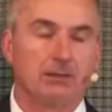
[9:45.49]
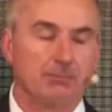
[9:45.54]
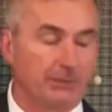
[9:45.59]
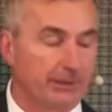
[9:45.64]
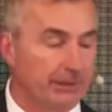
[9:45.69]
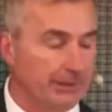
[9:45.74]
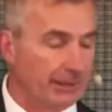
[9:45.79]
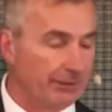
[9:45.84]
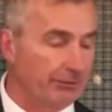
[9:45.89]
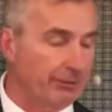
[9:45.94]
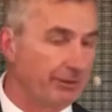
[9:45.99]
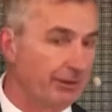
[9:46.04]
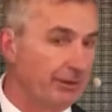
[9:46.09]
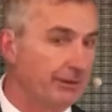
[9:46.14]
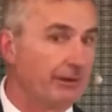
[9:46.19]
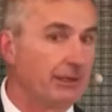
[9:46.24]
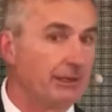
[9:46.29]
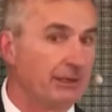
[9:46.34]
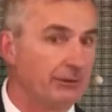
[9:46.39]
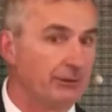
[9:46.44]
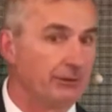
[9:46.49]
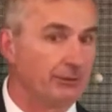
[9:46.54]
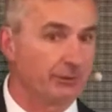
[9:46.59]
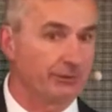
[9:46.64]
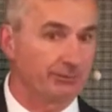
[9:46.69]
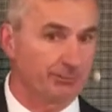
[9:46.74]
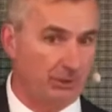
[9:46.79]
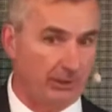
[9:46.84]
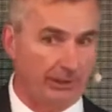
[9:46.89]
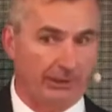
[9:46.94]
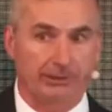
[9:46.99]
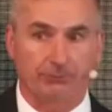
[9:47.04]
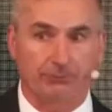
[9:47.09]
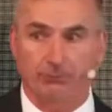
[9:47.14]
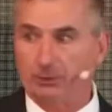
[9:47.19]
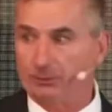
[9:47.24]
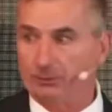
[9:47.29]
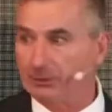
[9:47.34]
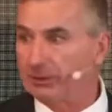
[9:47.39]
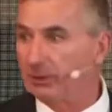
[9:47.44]
But another thing they can do is plant
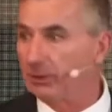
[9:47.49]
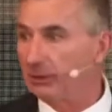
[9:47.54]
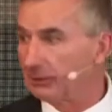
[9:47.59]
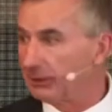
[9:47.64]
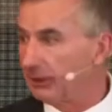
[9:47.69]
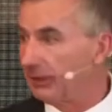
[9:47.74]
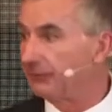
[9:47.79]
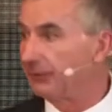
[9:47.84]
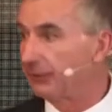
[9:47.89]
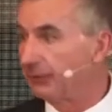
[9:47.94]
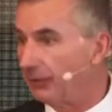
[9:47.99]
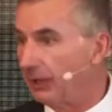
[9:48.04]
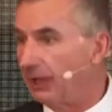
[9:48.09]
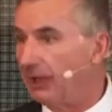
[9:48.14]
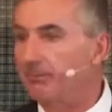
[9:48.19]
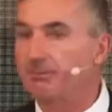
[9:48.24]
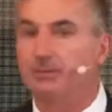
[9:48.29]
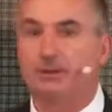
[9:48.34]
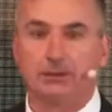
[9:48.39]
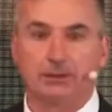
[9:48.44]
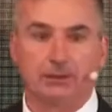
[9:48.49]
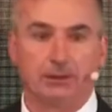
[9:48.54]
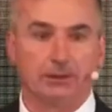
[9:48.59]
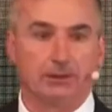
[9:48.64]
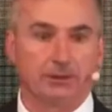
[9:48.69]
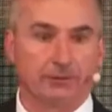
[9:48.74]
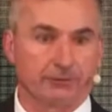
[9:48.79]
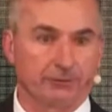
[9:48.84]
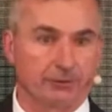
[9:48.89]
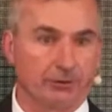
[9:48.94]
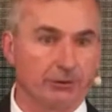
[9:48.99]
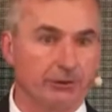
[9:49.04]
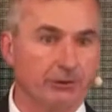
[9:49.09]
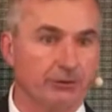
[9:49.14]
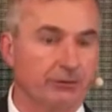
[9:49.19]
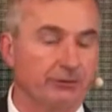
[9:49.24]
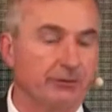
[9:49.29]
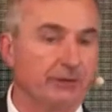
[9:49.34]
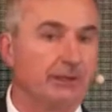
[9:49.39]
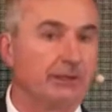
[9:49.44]
what we call a cover crop. So
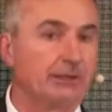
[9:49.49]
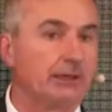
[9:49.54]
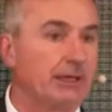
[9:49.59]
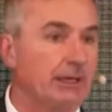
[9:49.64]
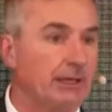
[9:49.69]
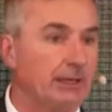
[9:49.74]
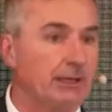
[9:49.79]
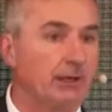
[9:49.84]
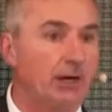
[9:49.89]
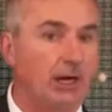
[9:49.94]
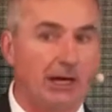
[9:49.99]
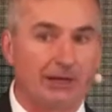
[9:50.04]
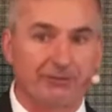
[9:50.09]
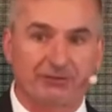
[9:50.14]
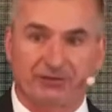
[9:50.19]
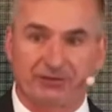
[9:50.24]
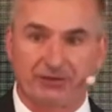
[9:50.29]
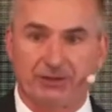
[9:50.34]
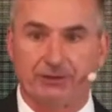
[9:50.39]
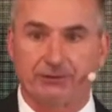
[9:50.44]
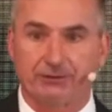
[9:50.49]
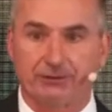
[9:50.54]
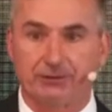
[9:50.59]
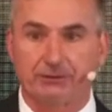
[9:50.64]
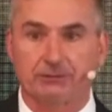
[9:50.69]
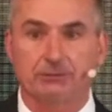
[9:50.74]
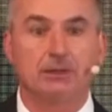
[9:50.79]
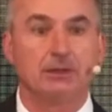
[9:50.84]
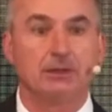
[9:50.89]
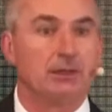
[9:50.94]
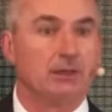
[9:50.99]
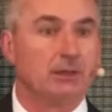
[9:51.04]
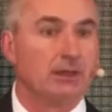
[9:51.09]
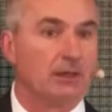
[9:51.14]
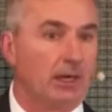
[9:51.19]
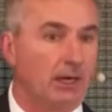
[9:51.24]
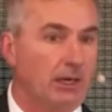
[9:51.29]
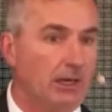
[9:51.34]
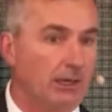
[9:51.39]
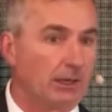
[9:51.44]
using a off-season
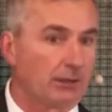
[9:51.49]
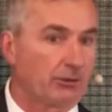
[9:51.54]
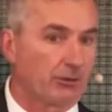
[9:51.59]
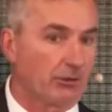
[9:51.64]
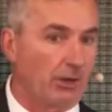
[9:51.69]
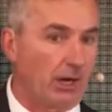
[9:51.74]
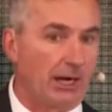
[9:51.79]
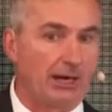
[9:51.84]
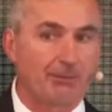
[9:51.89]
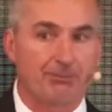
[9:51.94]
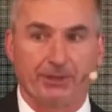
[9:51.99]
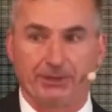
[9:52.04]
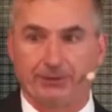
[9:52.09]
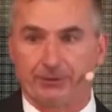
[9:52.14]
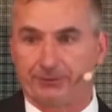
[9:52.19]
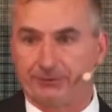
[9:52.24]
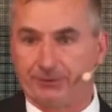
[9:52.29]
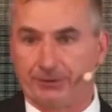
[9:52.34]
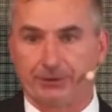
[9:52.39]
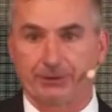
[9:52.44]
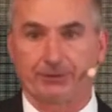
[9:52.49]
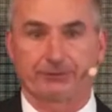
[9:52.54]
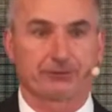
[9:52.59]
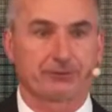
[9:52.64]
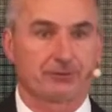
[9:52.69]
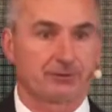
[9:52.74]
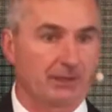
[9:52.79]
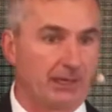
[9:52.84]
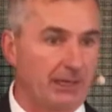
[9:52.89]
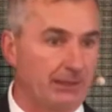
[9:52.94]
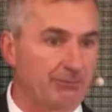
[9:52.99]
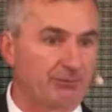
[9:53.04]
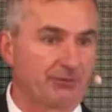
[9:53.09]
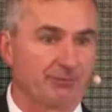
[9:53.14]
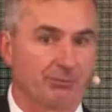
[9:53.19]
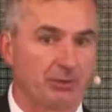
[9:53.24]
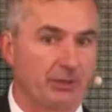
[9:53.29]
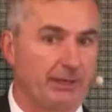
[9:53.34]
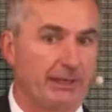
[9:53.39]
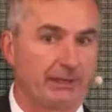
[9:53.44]
uh, crop, and there are various types
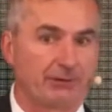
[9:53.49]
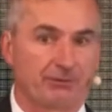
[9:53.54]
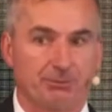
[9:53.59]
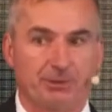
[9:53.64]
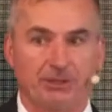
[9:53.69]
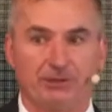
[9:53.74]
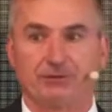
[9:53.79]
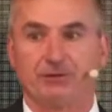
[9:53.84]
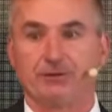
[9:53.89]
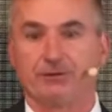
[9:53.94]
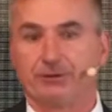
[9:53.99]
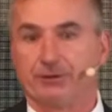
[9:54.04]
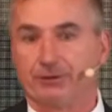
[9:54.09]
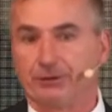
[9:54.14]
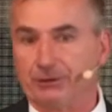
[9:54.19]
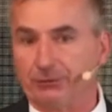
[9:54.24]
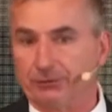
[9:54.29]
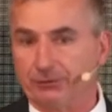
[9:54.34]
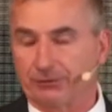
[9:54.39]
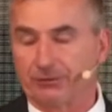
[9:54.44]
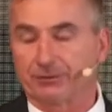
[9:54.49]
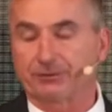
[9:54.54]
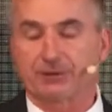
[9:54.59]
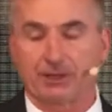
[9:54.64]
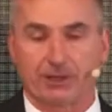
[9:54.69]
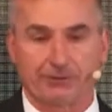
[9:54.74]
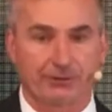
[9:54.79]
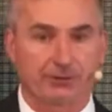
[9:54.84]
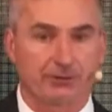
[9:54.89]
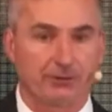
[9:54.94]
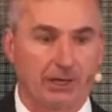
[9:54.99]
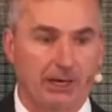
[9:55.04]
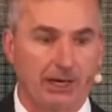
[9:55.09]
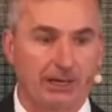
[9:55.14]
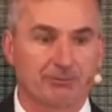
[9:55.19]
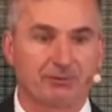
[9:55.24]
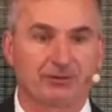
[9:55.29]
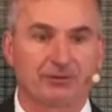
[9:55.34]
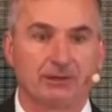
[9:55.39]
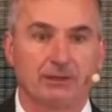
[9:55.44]
of plant species that are used as cover
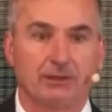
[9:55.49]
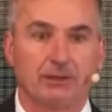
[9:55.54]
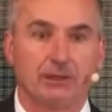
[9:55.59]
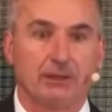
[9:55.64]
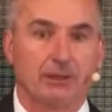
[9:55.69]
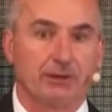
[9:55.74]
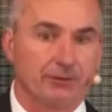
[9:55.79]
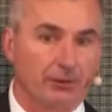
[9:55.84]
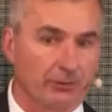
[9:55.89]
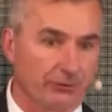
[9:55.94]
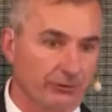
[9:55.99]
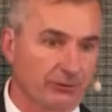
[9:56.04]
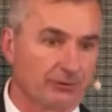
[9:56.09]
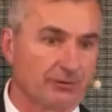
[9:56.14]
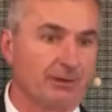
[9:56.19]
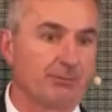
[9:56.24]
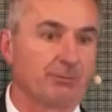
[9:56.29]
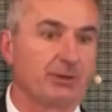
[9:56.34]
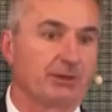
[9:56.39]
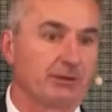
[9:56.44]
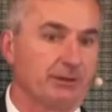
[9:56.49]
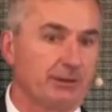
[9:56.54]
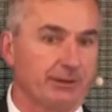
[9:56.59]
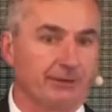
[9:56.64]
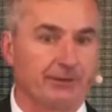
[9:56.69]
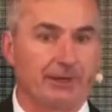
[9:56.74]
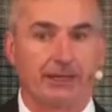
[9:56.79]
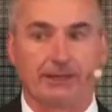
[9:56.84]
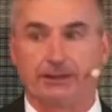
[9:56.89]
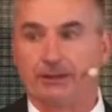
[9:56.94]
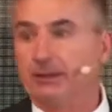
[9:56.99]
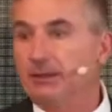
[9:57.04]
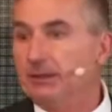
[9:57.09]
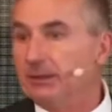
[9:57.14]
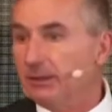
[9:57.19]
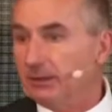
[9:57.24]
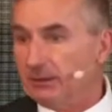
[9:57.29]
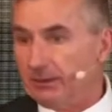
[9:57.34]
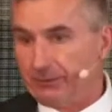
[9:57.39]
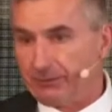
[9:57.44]
crops. Those are typically then
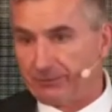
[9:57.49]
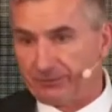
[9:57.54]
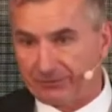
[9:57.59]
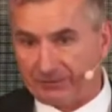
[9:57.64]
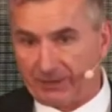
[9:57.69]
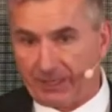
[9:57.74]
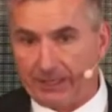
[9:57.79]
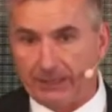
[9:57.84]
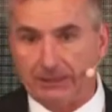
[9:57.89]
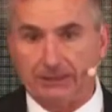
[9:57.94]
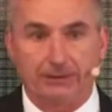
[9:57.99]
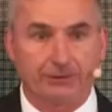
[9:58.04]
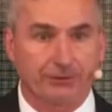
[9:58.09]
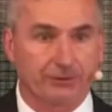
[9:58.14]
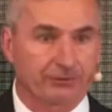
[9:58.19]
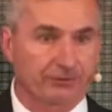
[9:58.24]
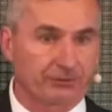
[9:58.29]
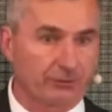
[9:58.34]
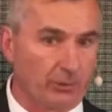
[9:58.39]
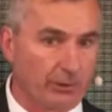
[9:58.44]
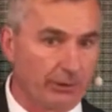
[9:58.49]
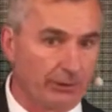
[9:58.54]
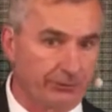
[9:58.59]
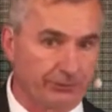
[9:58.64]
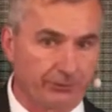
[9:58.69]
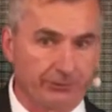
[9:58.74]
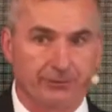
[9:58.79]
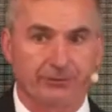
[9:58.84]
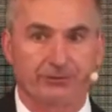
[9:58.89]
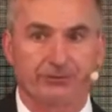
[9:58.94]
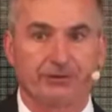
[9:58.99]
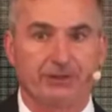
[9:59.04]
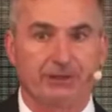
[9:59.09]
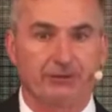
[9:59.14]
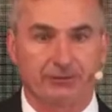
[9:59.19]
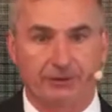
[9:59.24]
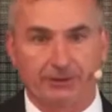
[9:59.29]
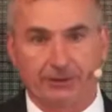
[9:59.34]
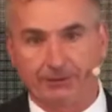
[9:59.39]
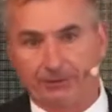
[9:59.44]
stay in the soil through the
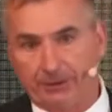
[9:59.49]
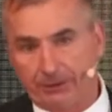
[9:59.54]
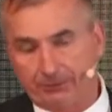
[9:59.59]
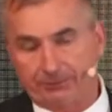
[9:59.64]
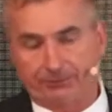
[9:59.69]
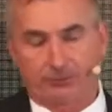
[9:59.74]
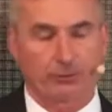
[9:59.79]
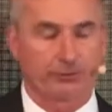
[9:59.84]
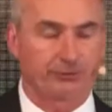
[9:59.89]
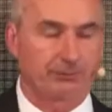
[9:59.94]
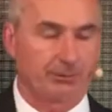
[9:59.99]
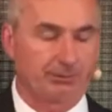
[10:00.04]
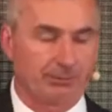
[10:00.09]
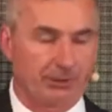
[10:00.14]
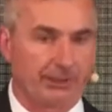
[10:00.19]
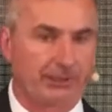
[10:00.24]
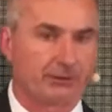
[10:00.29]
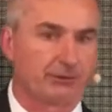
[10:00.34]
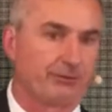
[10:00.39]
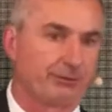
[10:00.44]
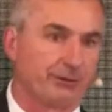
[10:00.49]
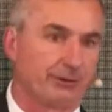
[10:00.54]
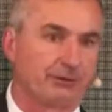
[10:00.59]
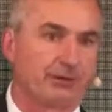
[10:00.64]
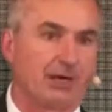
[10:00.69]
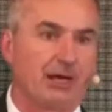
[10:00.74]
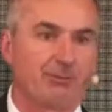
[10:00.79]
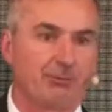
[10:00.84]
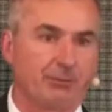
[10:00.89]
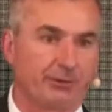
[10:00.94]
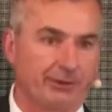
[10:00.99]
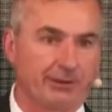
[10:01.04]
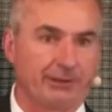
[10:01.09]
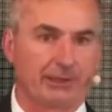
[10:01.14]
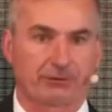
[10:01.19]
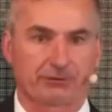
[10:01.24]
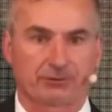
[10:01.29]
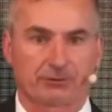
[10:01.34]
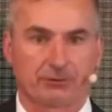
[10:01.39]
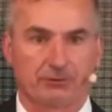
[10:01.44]
season, and then of course we plant over the top with the
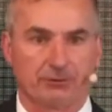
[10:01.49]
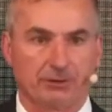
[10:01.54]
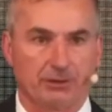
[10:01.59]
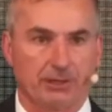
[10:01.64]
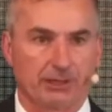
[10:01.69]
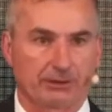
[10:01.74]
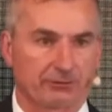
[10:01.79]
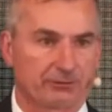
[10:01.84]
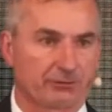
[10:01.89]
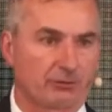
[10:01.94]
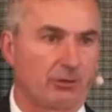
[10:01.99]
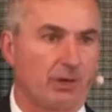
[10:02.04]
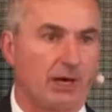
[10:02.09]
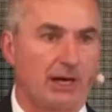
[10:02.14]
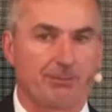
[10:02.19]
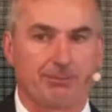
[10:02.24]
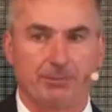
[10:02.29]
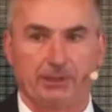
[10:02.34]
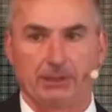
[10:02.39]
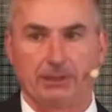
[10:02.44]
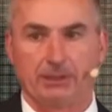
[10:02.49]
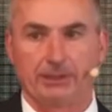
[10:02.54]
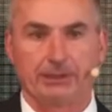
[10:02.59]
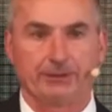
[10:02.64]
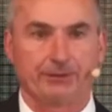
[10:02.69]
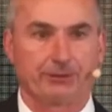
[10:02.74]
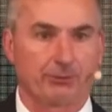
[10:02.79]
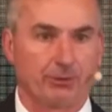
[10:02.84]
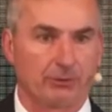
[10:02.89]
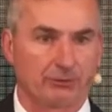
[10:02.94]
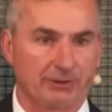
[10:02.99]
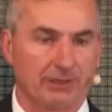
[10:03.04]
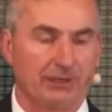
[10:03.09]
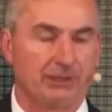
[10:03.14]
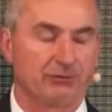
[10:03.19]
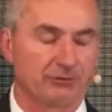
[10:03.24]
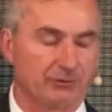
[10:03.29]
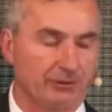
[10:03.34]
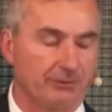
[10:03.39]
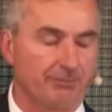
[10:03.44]
next, next crop uh, in the
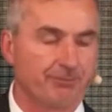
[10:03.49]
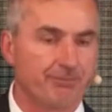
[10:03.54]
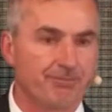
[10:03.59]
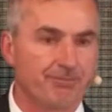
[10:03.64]
rotation.